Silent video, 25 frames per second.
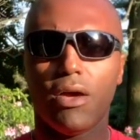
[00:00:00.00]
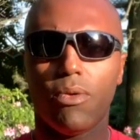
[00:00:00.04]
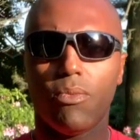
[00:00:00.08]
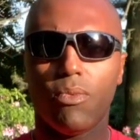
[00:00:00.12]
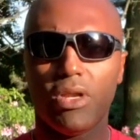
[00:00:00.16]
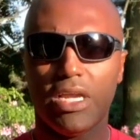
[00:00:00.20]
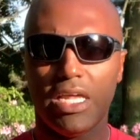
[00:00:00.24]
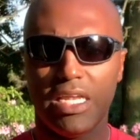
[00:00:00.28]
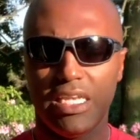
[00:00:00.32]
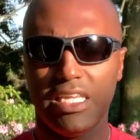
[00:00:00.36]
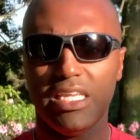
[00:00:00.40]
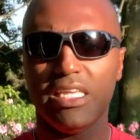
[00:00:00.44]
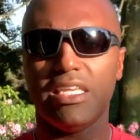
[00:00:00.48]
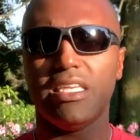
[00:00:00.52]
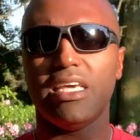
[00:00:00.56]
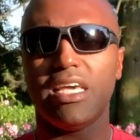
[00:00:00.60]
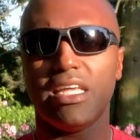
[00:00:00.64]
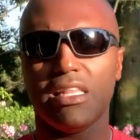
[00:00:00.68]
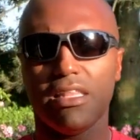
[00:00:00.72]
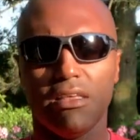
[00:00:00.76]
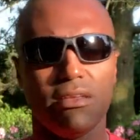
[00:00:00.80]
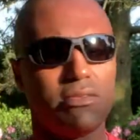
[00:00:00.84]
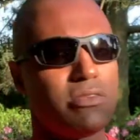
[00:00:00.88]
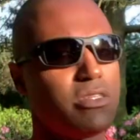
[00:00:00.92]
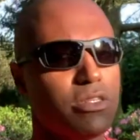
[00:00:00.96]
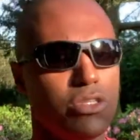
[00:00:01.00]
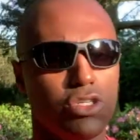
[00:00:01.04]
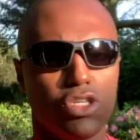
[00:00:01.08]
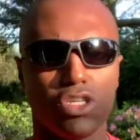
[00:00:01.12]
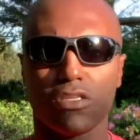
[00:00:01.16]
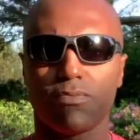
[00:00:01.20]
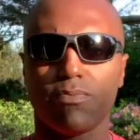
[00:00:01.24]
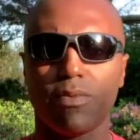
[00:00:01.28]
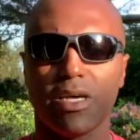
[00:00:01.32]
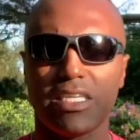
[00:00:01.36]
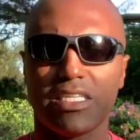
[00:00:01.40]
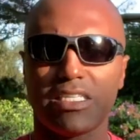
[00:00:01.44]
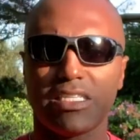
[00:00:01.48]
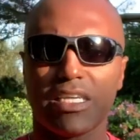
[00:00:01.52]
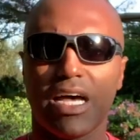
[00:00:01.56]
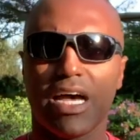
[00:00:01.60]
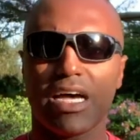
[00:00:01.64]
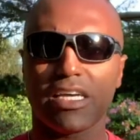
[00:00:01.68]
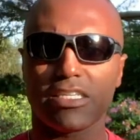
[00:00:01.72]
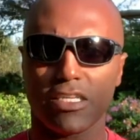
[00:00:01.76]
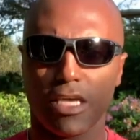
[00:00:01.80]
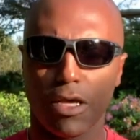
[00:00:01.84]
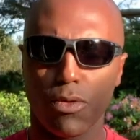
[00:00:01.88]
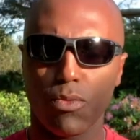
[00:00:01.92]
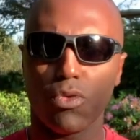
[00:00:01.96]
when I did deadlifts in just my
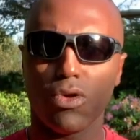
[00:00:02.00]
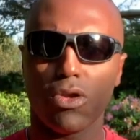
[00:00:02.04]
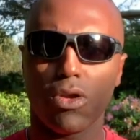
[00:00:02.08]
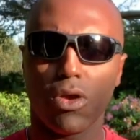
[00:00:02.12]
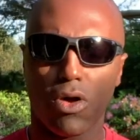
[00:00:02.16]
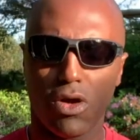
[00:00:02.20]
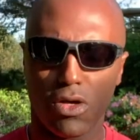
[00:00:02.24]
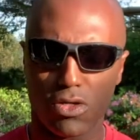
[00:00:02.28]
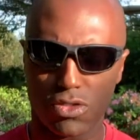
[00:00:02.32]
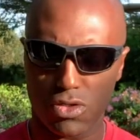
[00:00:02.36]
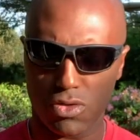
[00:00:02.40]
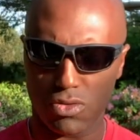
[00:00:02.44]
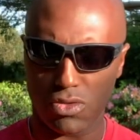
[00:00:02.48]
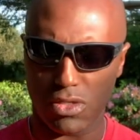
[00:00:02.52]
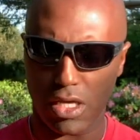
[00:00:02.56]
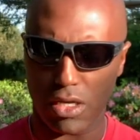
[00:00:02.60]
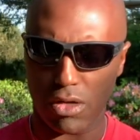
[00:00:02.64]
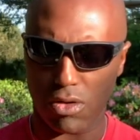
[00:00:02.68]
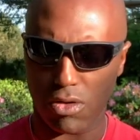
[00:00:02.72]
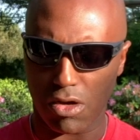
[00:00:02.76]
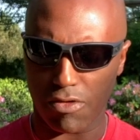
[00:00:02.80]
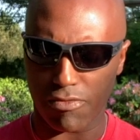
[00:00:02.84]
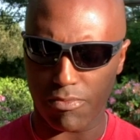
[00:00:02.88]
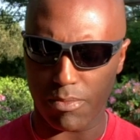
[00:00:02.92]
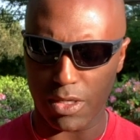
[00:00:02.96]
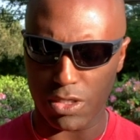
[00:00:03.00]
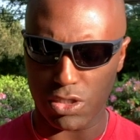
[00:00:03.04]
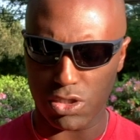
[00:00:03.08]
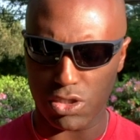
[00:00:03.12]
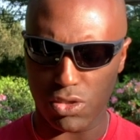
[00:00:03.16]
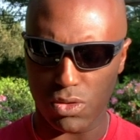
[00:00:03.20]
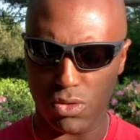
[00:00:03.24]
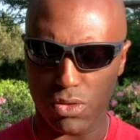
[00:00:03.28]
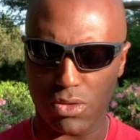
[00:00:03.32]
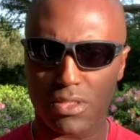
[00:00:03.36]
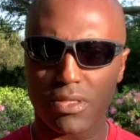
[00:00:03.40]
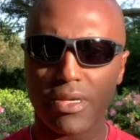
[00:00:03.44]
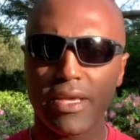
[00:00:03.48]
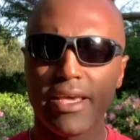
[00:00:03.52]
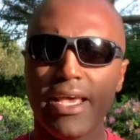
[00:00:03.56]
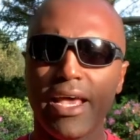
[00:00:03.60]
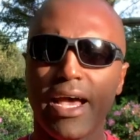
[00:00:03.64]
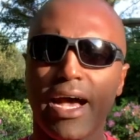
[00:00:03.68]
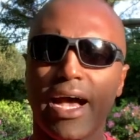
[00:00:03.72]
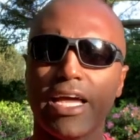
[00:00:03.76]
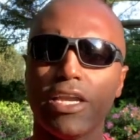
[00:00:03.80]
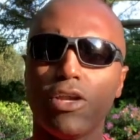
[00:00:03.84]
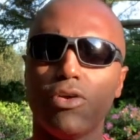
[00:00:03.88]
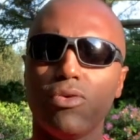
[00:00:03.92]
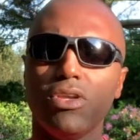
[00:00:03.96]
socks. I would also take off my shoes.
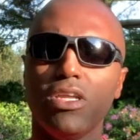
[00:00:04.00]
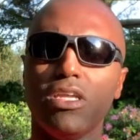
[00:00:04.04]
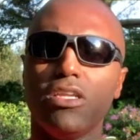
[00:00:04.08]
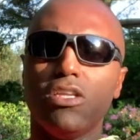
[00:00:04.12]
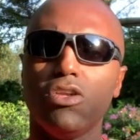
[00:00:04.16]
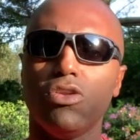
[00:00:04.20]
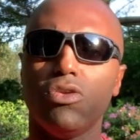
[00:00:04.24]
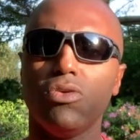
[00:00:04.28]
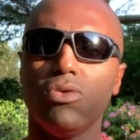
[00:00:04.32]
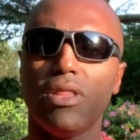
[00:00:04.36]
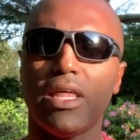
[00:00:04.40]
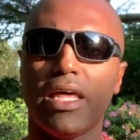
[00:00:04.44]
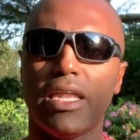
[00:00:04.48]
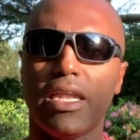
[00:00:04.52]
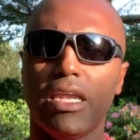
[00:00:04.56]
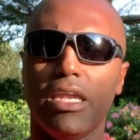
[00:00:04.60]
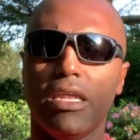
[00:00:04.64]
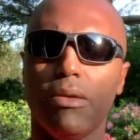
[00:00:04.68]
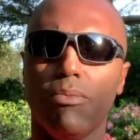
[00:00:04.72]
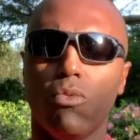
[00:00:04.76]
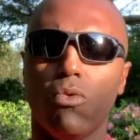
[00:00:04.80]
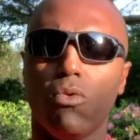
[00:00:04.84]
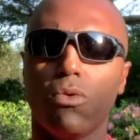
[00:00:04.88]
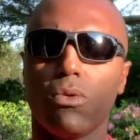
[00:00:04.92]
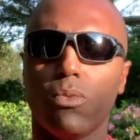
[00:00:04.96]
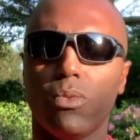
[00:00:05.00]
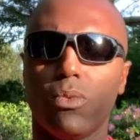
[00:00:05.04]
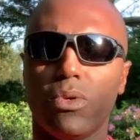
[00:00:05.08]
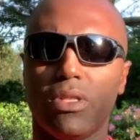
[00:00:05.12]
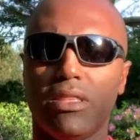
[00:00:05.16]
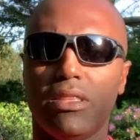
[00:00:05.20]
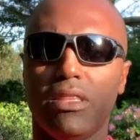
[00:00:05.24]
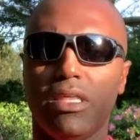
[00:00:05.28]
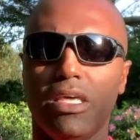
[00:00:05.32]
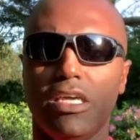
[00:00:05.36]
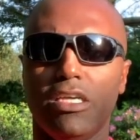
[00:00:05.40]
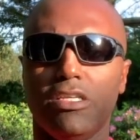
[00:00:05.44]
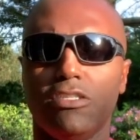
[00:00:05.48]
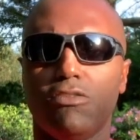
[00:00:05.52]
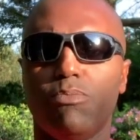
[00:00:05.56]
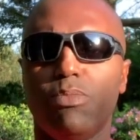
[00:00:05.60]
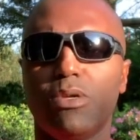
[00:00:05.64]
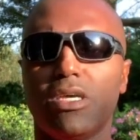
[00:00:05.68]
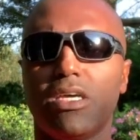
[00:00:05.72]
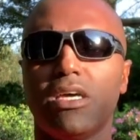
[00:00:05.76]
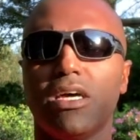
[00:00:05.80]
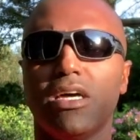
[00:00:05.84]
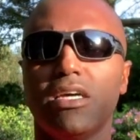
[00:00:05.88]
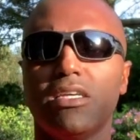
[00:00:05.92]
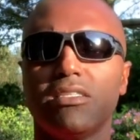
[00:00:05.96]
I don't need to do that anymore with these
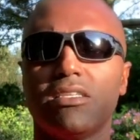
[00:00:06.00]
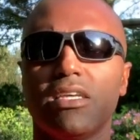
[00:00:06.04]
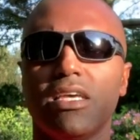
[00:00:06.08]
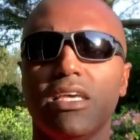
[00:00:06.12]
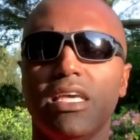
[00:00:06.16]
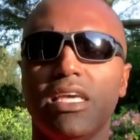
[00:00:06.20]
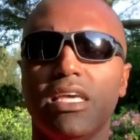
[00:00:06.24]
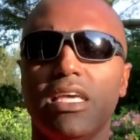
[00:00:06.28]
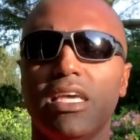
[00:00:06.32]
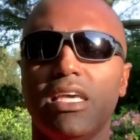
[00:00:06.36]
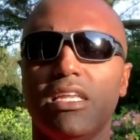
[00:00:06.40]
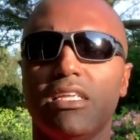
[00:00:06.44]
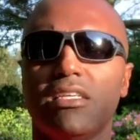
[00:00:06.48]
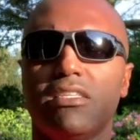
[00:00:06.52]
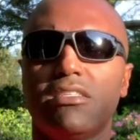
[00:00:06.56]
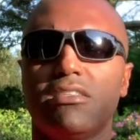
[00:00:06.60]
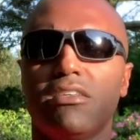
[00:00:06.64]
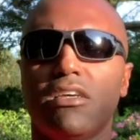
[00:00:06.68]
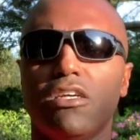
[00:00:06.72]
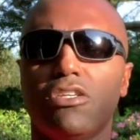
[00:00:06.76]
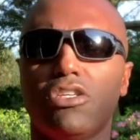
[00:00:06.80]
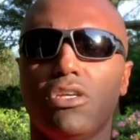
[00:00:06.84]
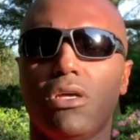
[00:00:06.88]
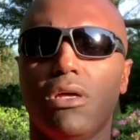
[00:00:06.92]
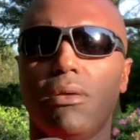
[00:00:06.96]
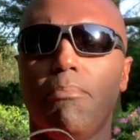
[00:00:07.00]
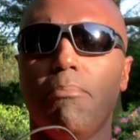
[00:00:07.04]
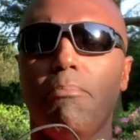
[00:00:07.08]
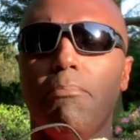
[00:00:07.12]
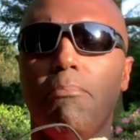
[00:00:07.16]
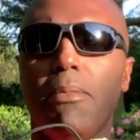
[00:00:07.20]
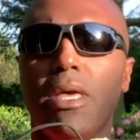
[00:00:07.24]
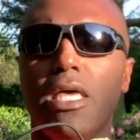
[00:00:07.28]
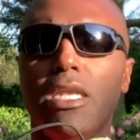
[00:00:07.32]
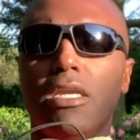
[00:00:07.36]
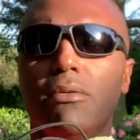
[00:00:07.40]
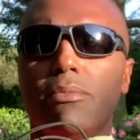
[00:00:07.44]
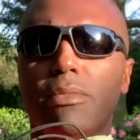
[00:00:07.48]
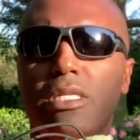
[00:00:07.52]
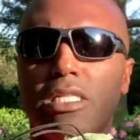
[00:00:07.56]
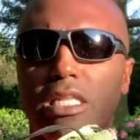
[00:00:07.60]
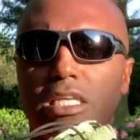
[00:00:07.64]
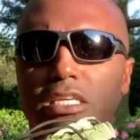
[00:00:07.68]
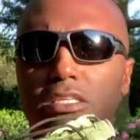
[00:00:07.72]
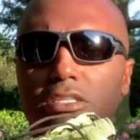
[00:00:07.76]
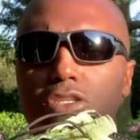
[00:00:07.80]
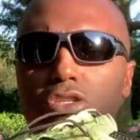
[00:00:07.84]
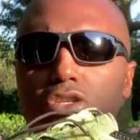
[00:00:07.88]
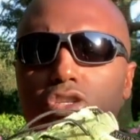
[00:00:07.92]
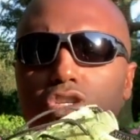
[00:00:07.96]
because it is such a
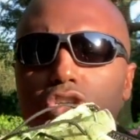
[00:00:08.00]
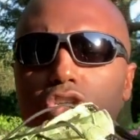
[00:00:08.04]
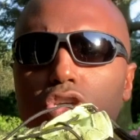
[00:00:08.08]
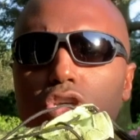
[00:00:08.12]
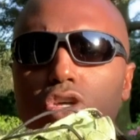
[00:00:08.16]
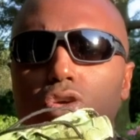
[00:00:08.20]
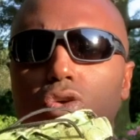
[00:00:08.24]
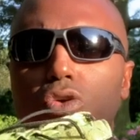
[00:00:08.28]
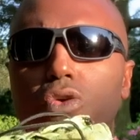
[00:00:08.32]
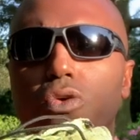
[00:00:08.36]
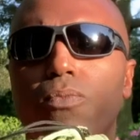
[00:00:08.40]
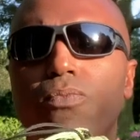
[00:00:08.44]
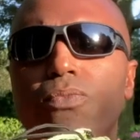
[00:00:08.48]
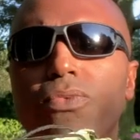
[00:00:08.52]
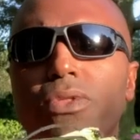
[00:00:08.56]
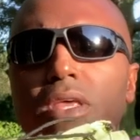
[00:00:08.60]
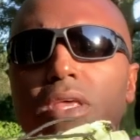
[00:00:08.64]
minimalist shoe